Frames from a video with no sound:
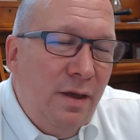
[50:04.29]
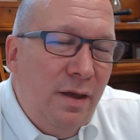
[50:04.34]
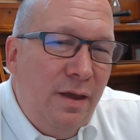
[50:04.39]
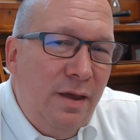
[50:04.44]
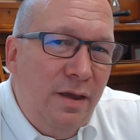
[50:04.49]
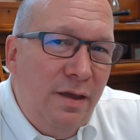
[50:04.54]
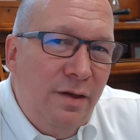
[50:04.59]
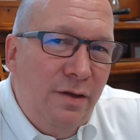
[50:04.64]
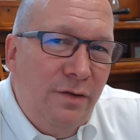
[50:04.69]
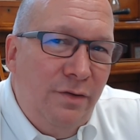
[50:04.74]

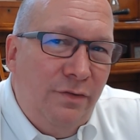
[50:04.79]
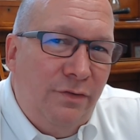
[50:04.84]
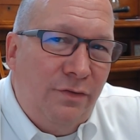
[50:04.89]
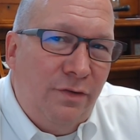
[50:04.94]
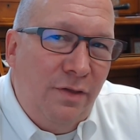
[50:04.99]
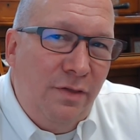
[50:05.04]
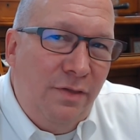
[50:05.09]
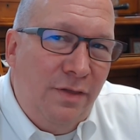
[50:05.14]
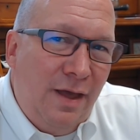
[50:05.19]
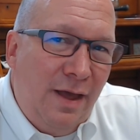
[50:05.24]
is
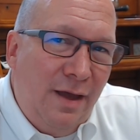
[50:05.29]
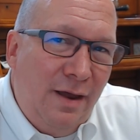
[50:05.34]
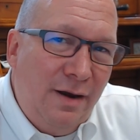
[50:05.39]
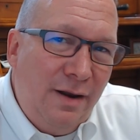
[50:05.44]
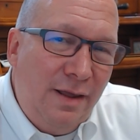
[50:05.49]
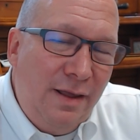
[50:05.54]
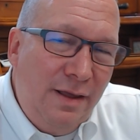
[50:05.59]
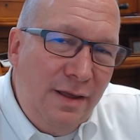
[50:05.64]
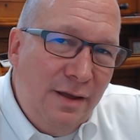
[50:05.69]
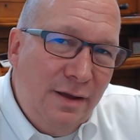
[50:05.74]
that
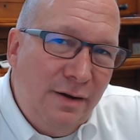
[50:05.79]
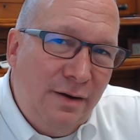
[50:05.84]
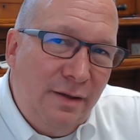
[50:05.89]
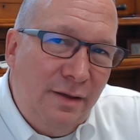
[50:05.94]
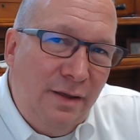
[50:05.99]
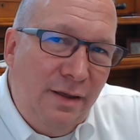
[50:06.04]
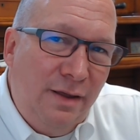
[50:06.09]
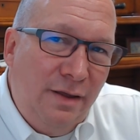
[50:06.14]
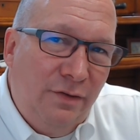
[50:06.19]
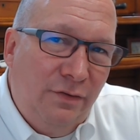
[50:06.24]
it
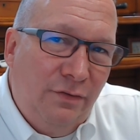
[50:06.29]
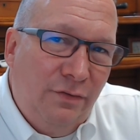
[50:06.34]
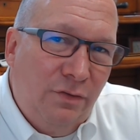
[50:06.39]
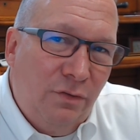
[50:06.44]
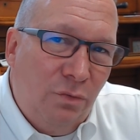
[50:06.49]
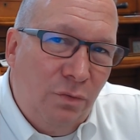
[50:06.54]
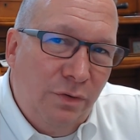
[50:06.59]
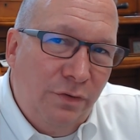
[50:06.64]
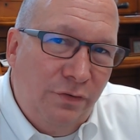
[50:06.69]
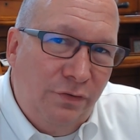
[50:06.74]
is the
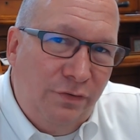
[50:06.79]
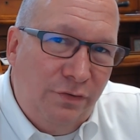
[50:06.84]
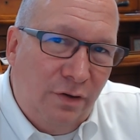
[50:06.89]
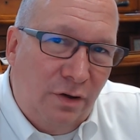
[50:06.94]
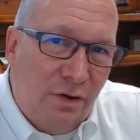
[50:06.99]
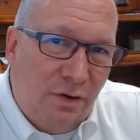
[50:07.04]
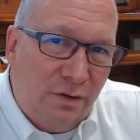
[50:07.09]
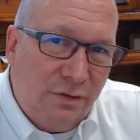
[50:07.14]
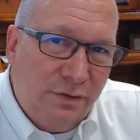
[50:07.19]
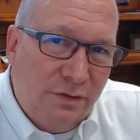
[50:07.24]

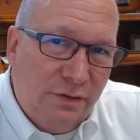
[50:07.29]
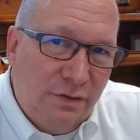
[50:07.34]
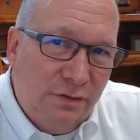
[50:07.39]
result